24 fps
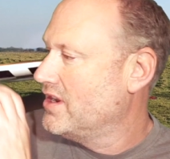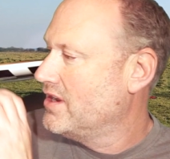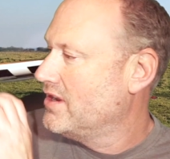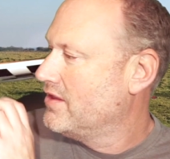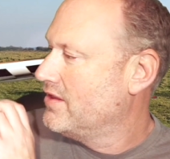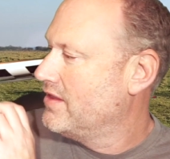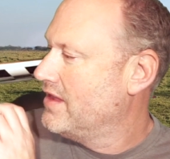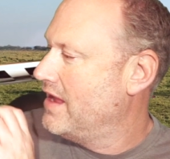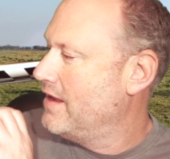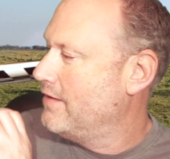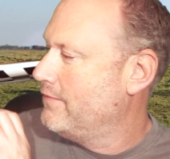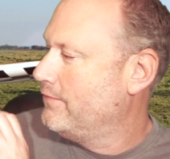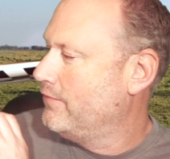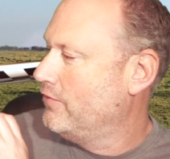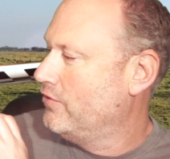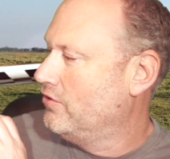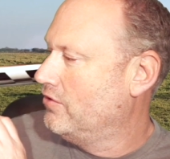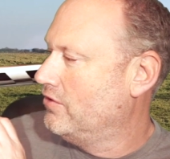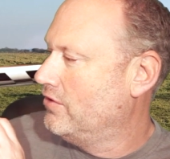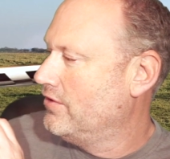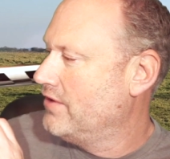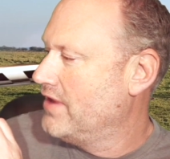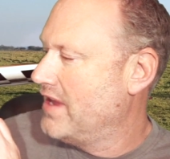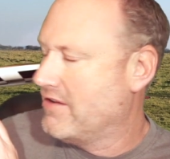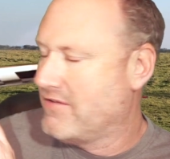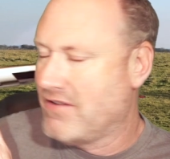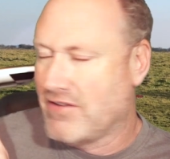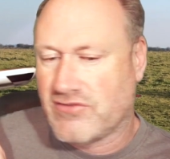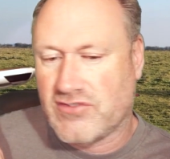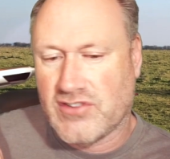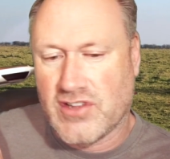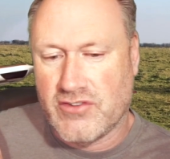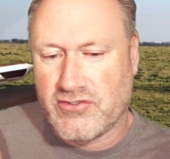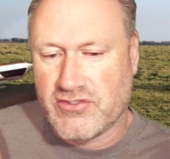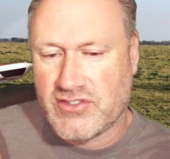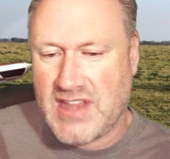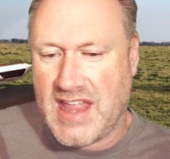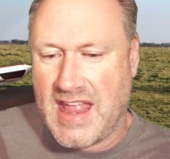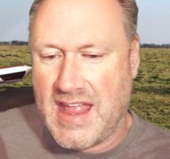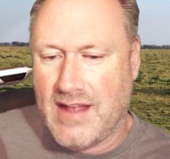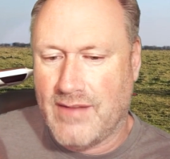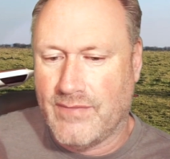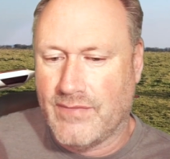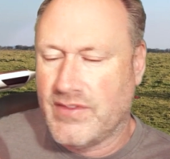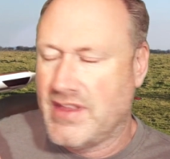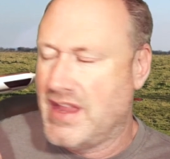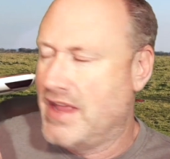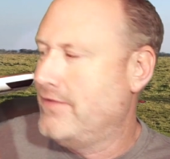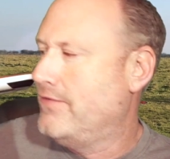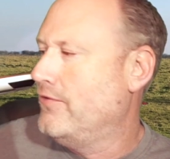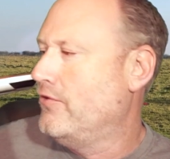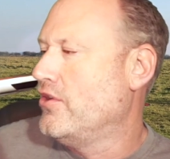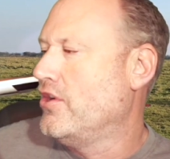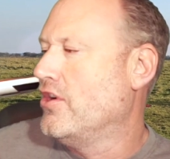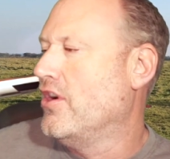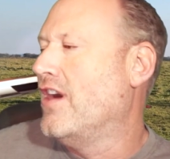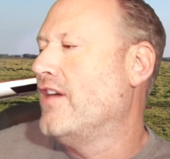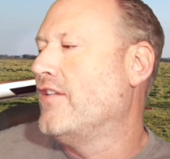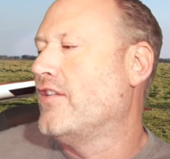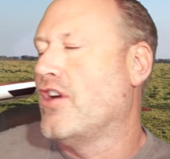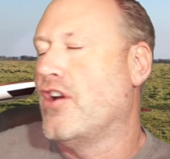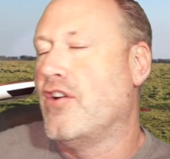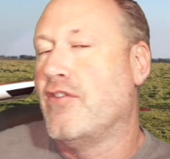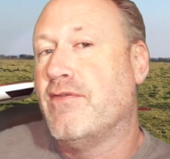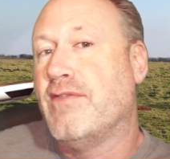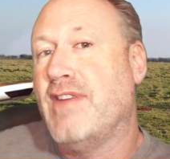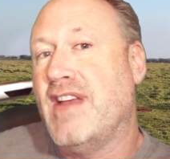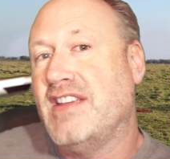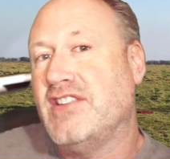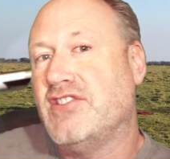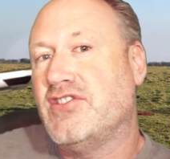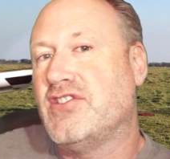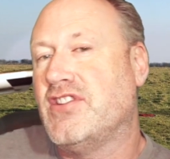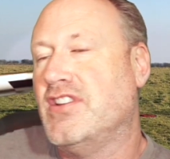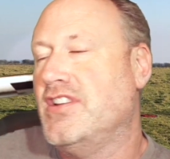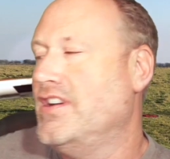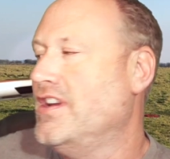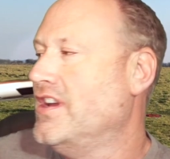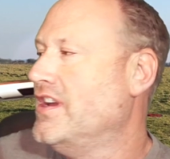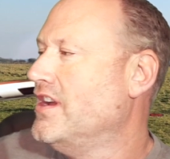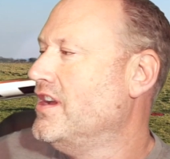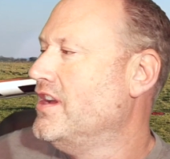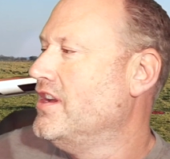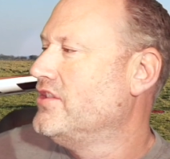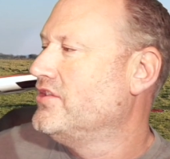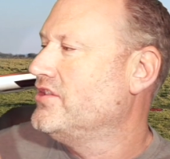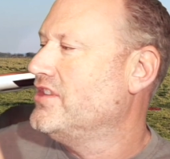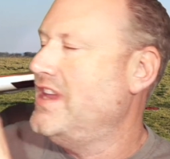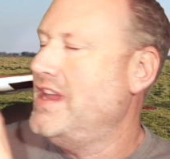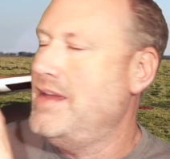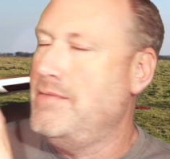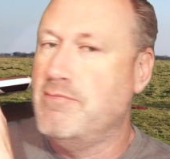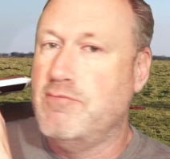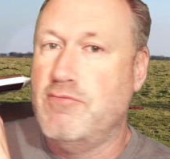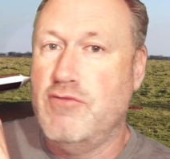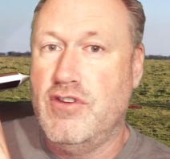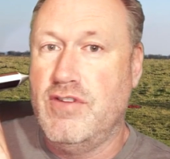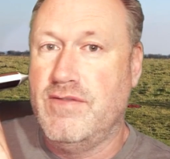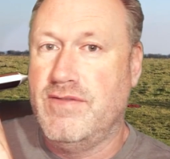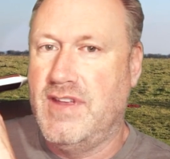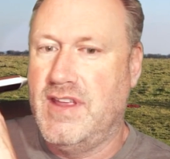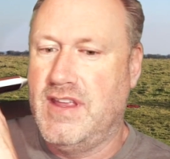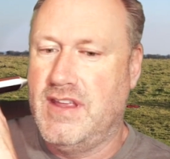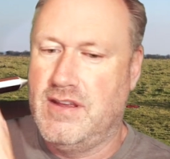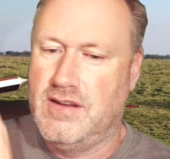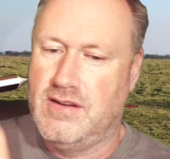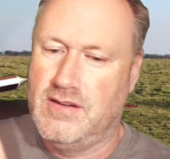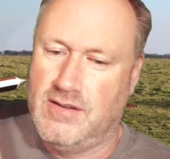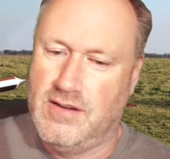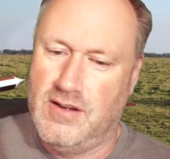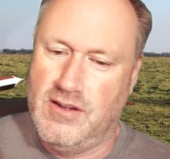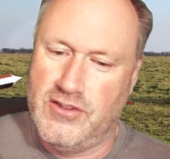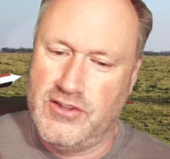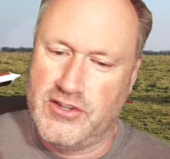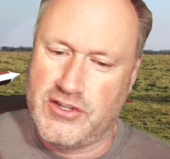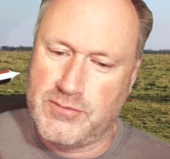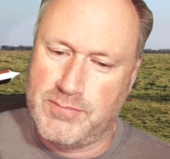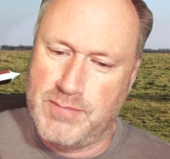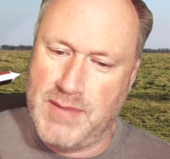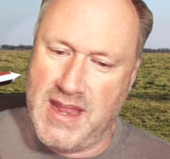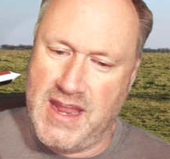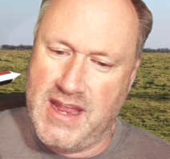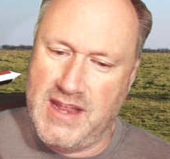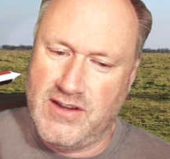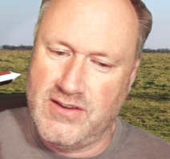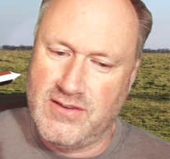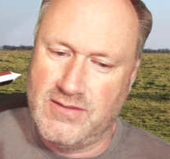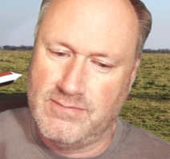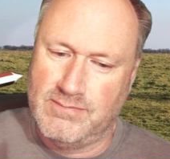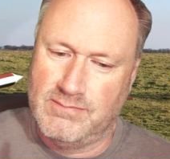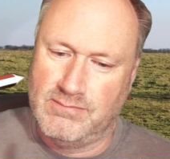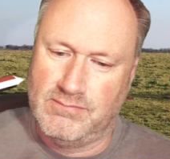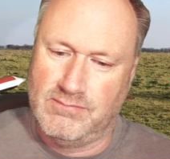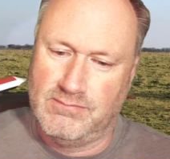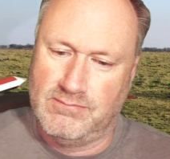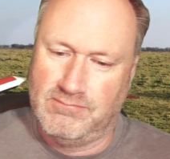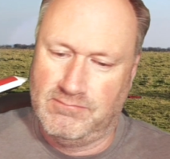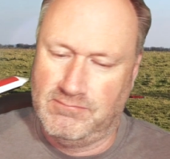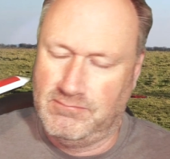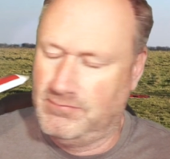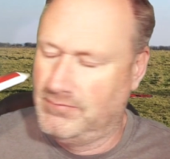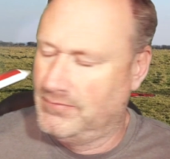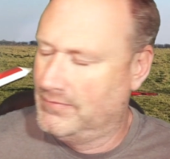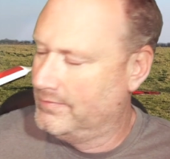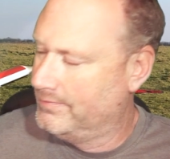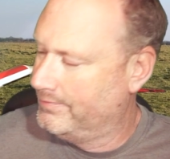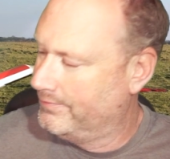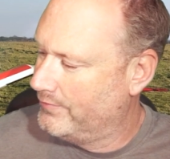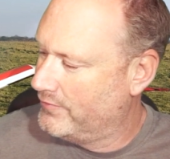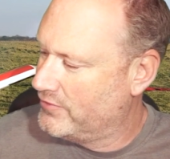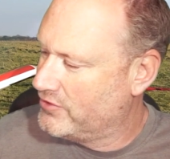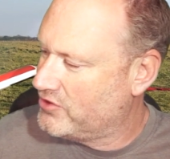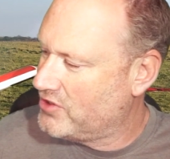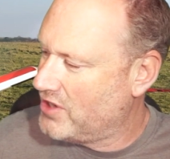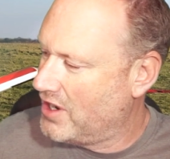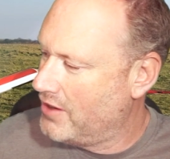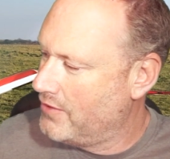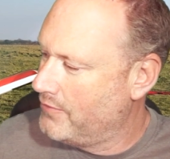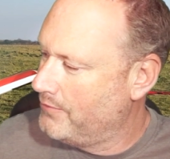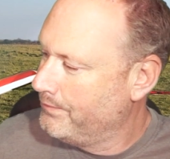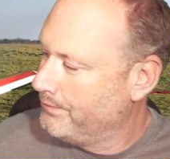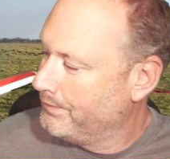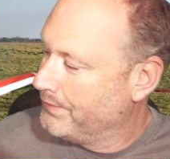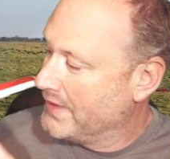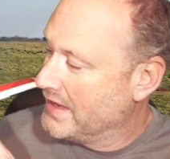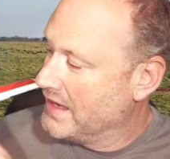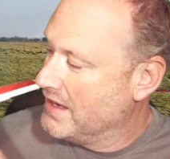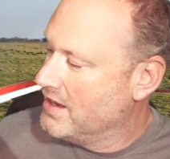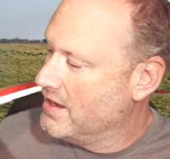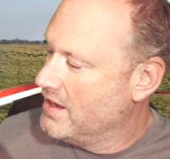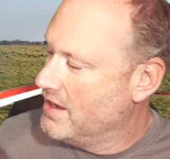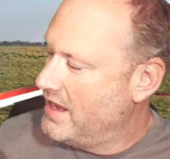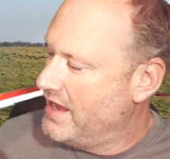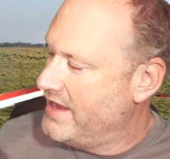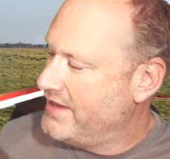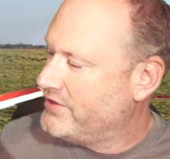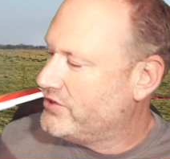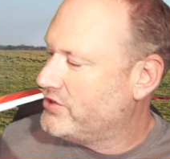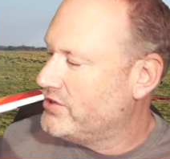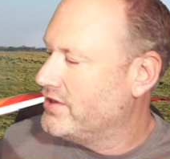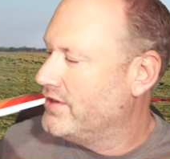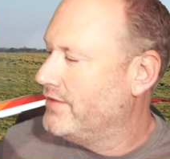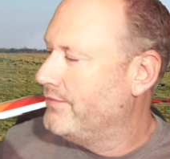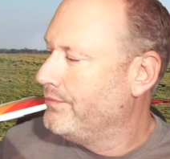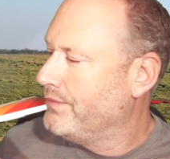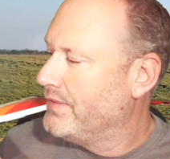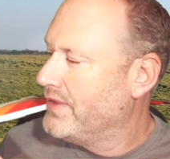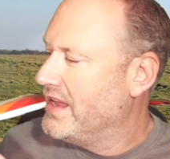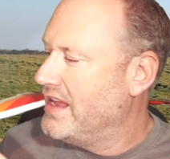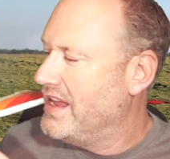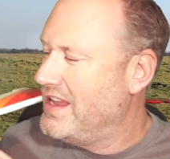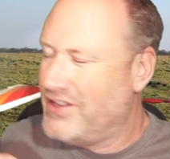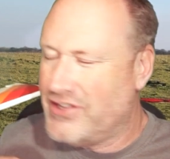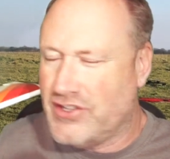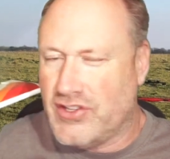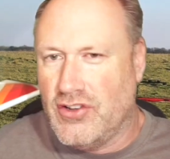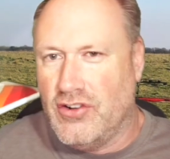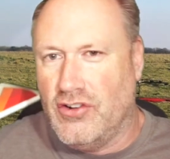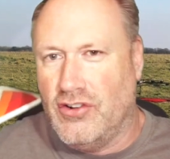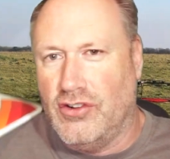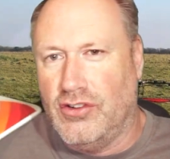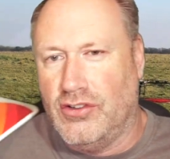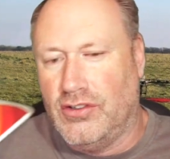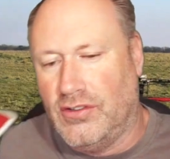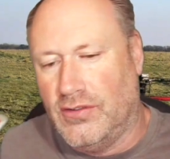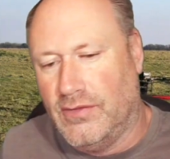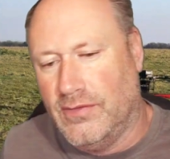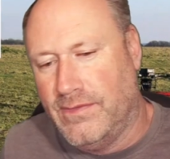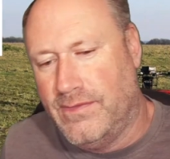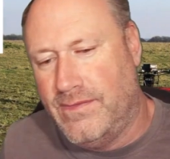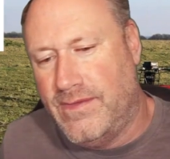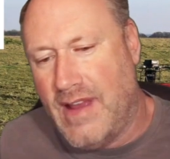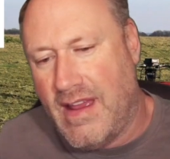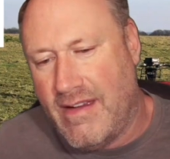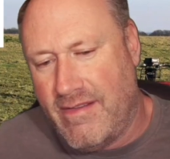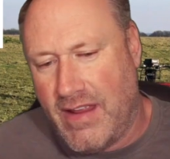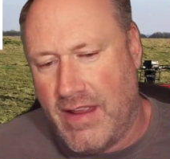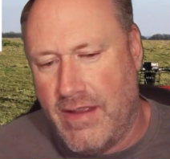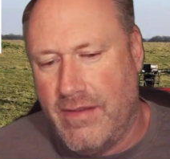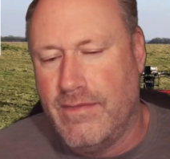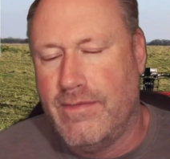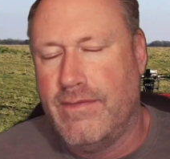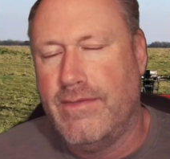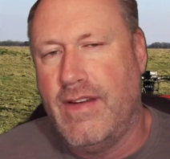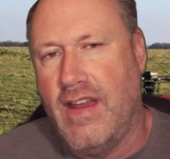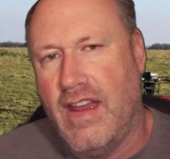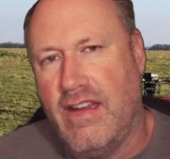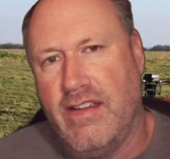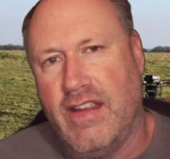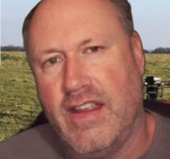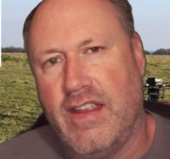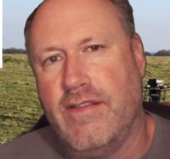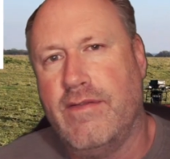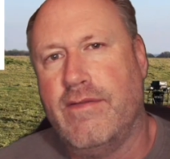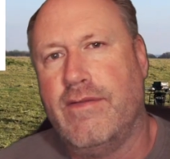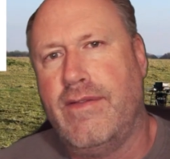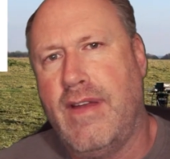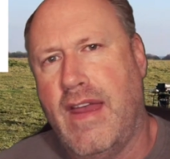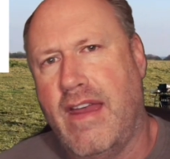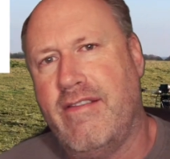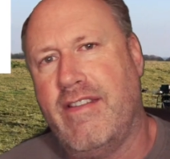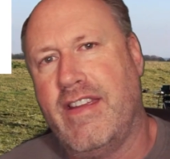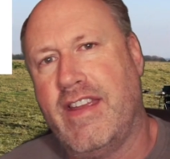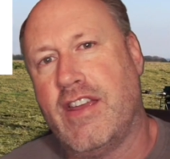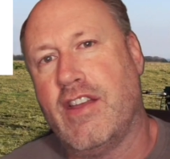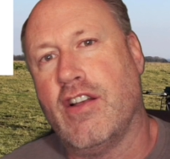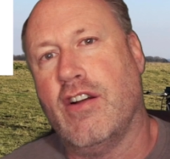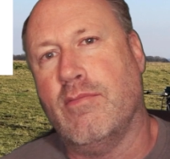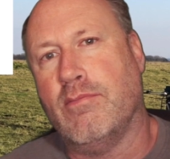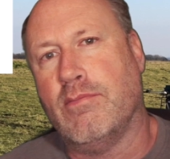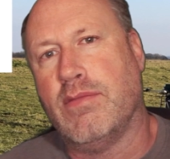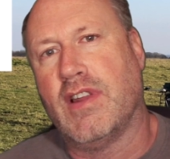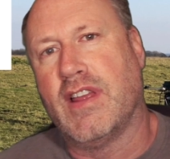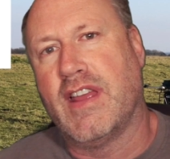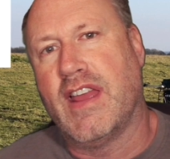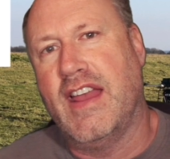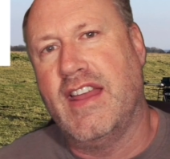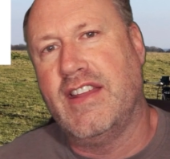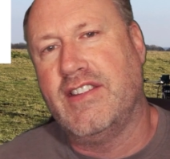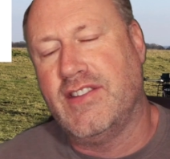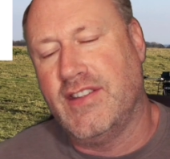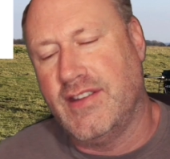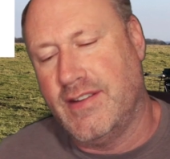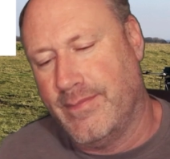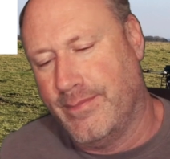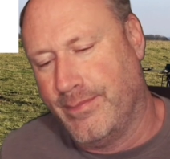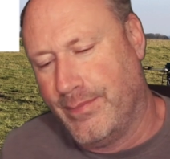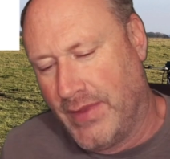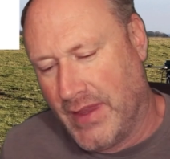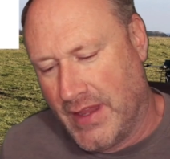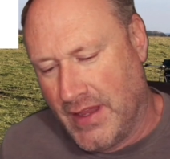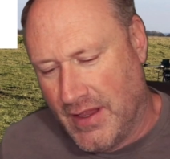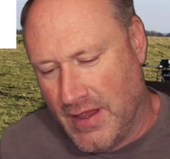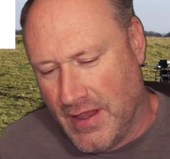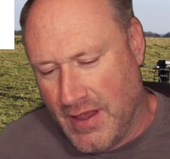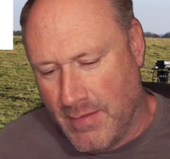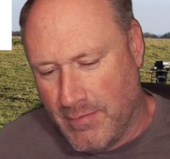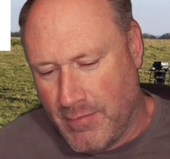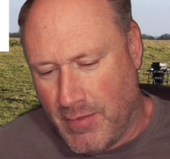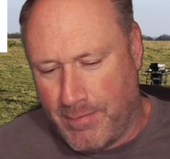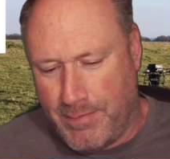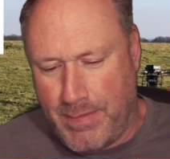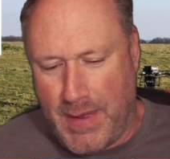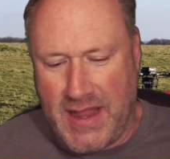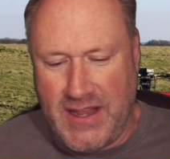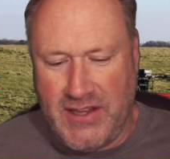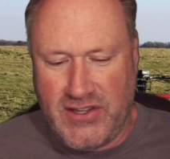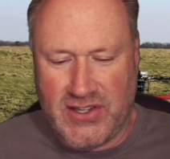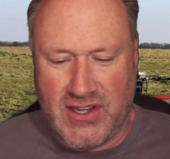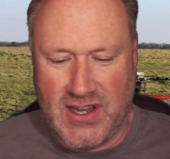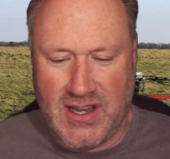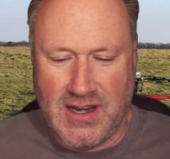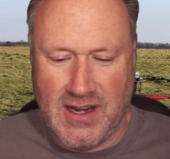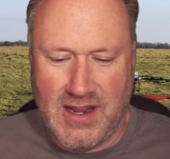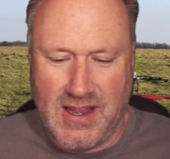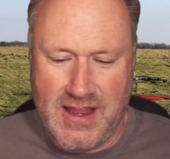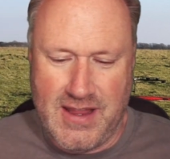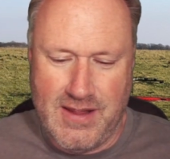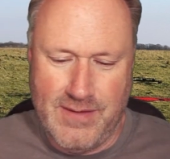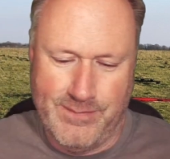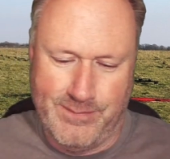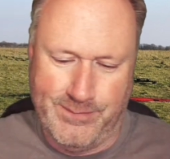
and therefore the aircraft slows down. Therefore you've got to go faster to keep moving at the speed. So it's all very, very, very complicated. But basically,